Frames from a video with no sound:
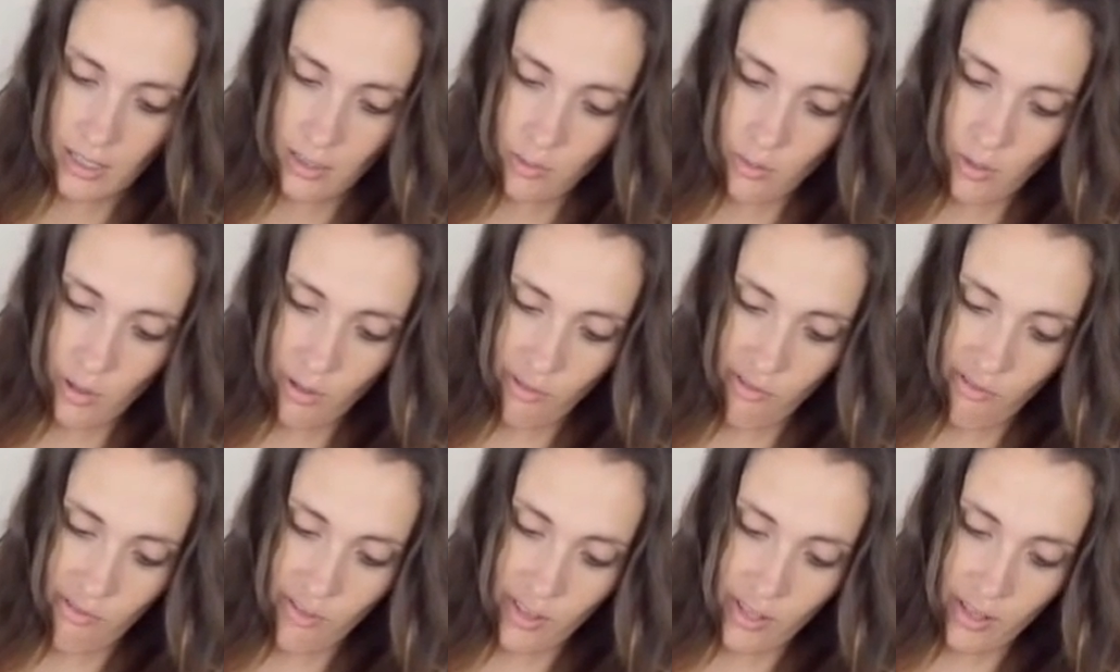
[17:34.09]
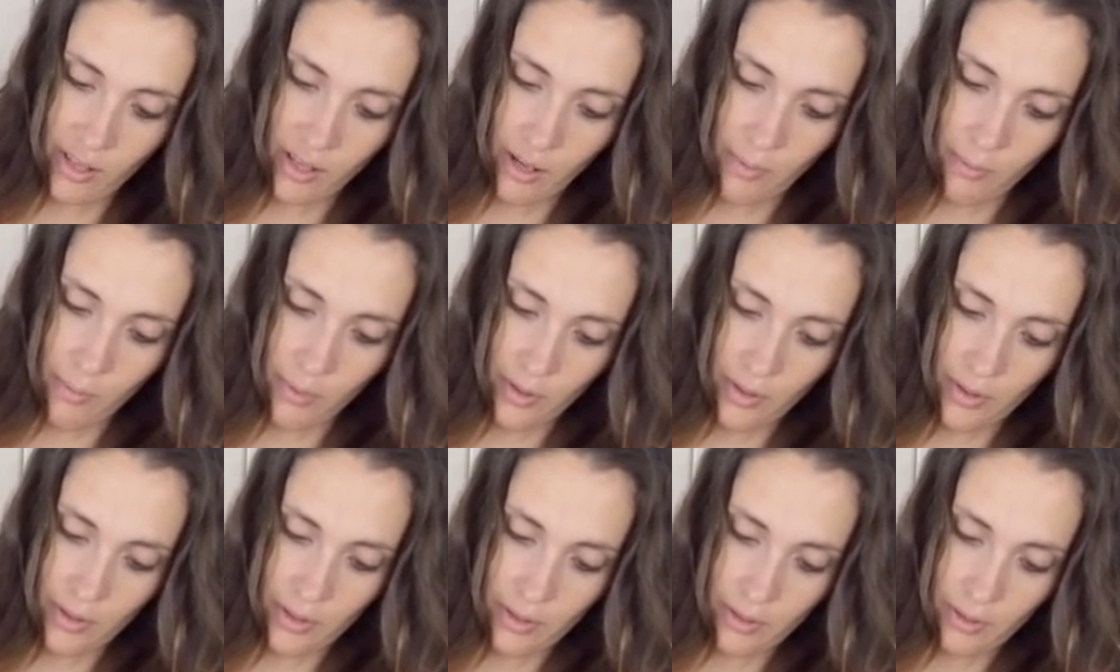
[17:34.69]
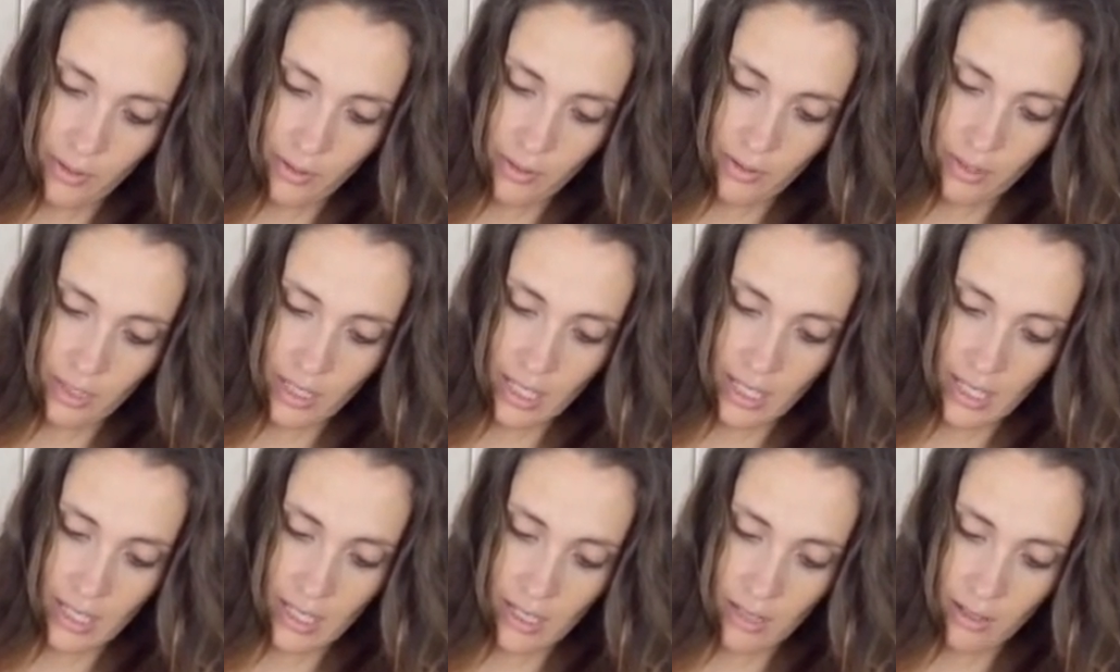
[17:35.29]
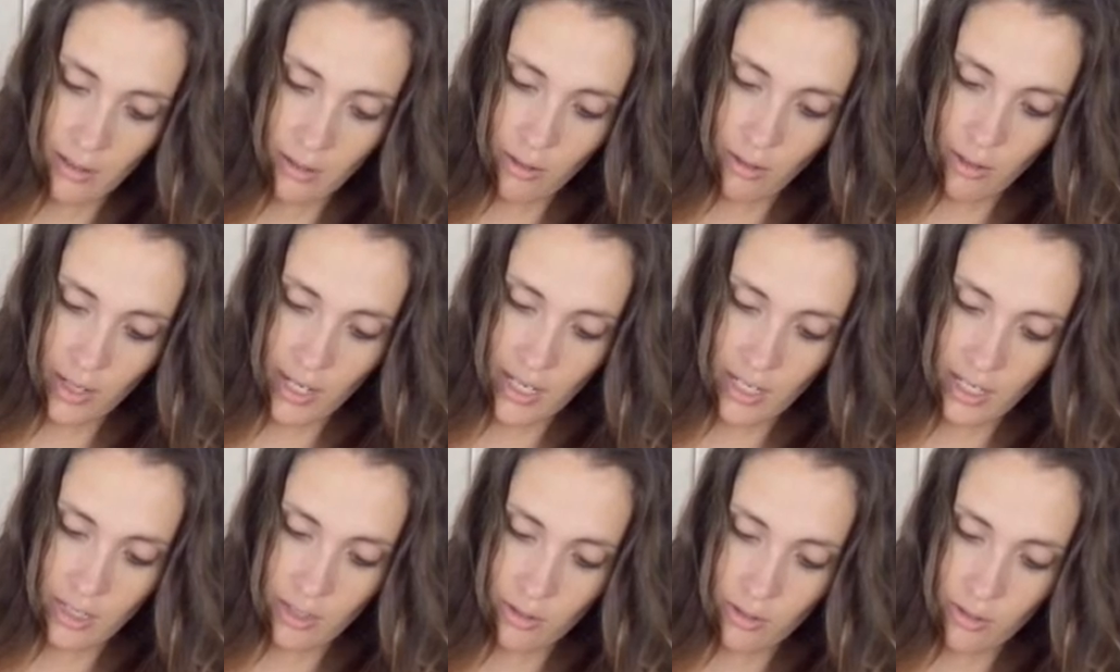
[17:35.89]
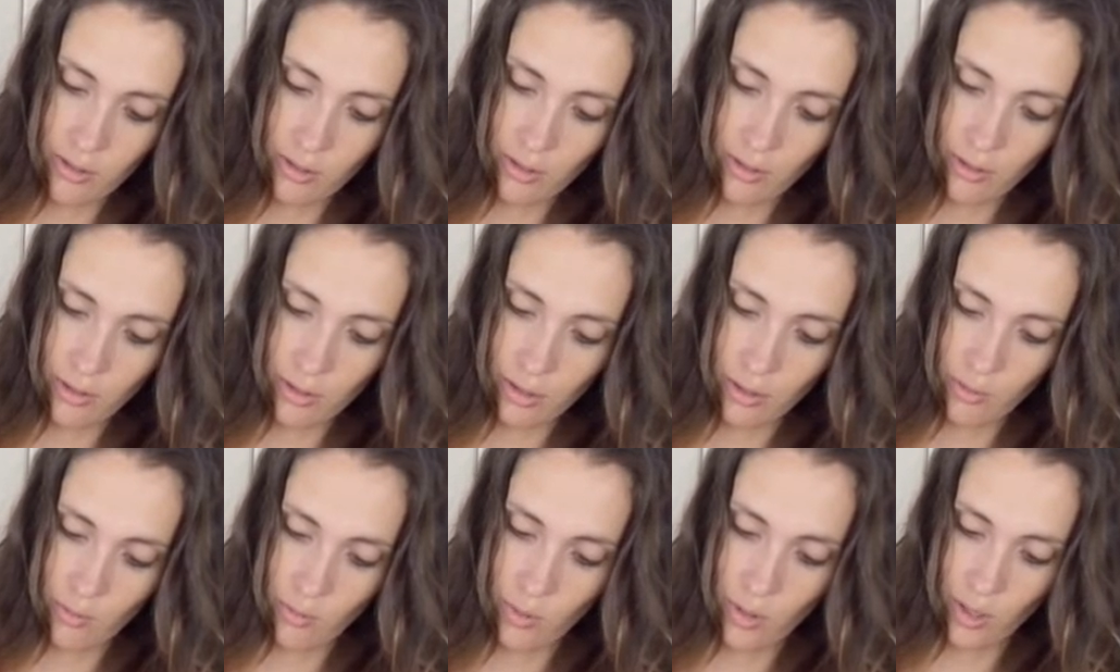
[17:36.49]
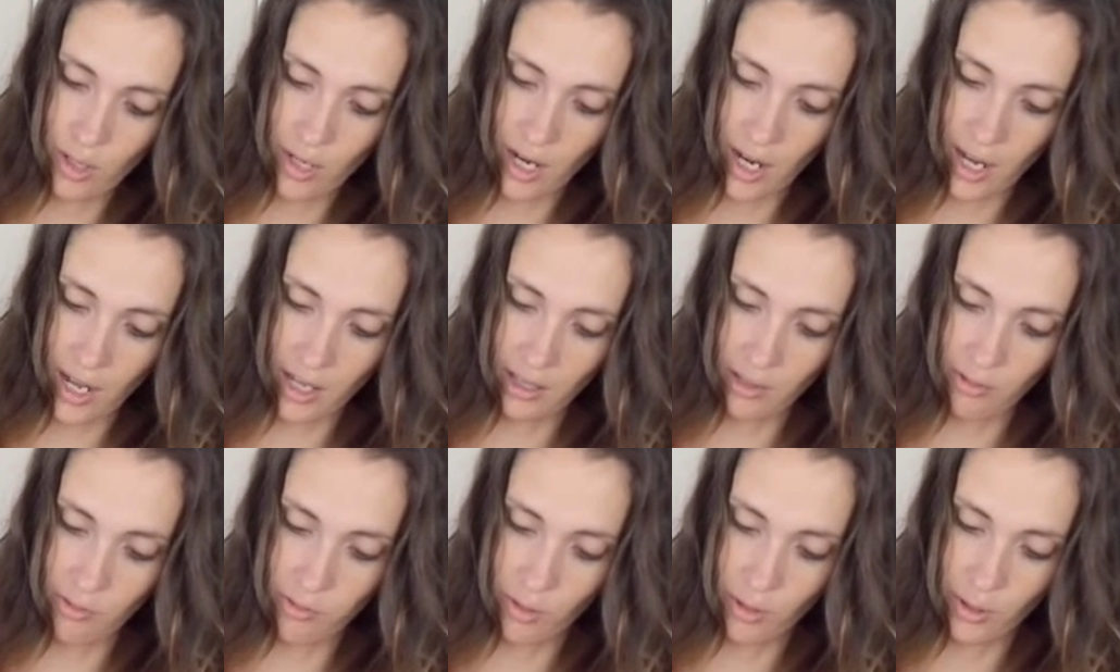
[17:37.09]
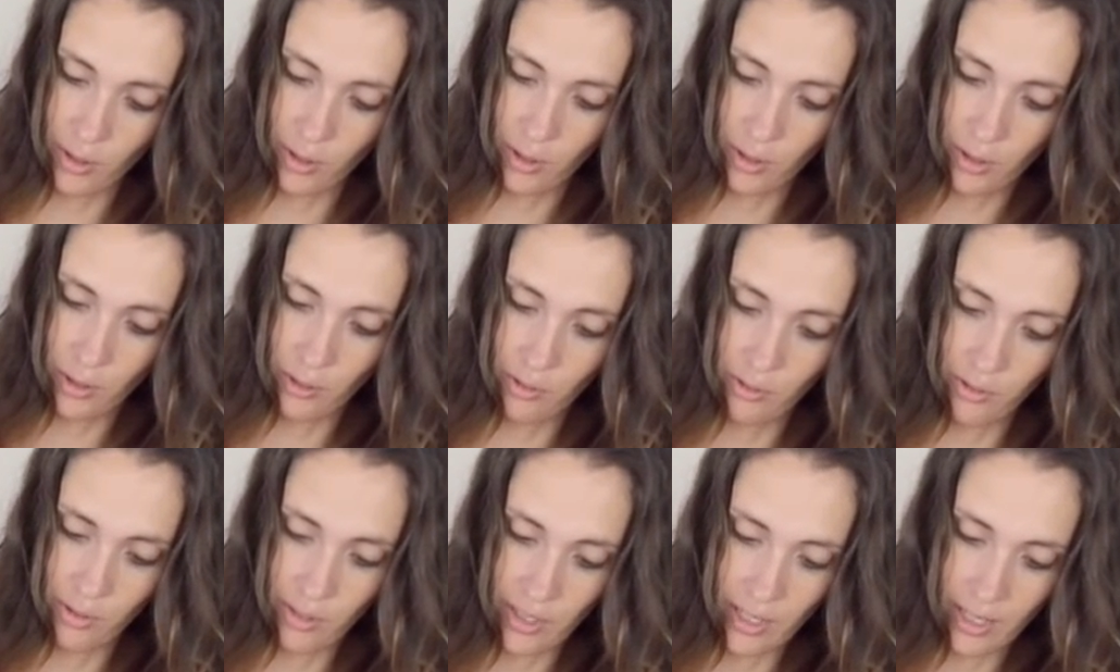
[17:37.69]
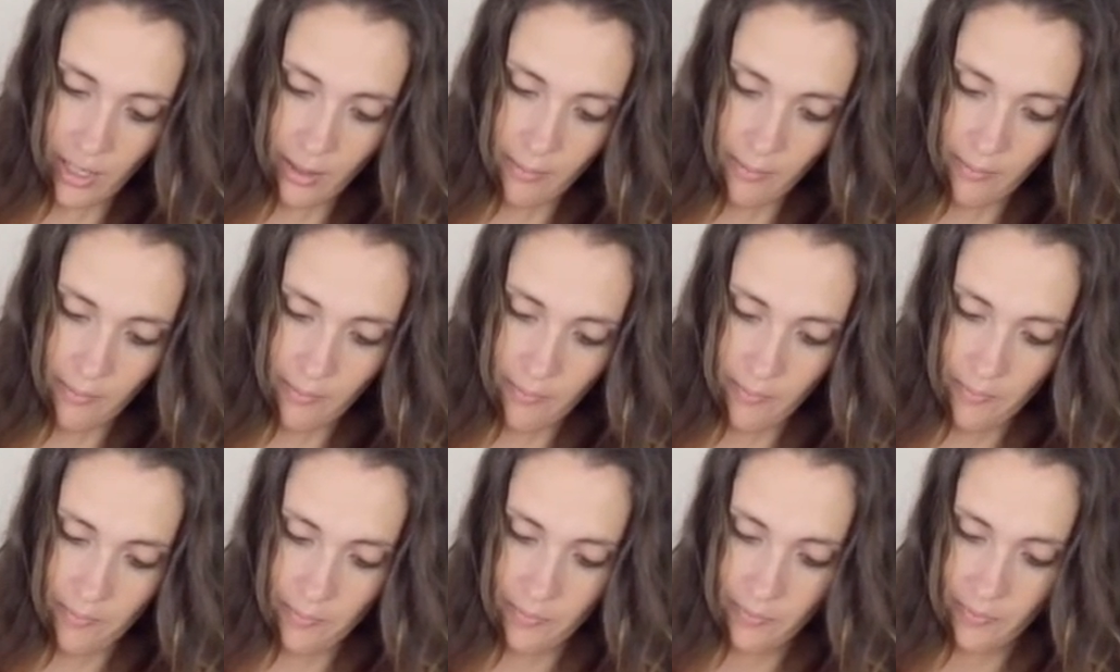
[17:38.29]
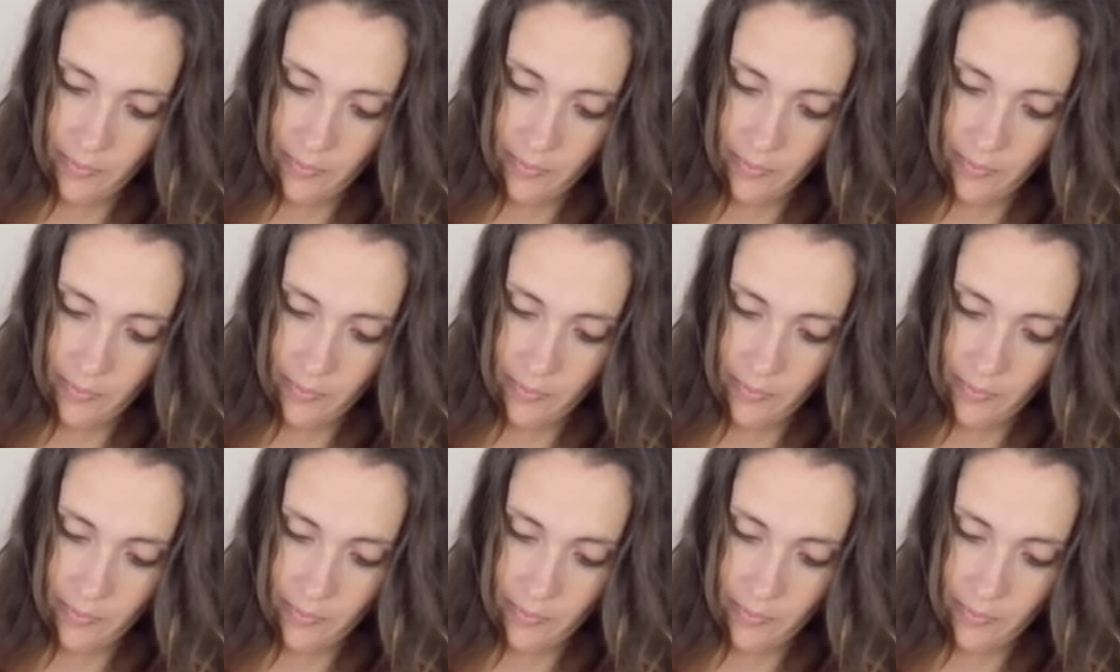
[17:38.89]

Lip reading: I'm going to fill up on those. And then I'll go ahead and drizzle some more olive oil over them.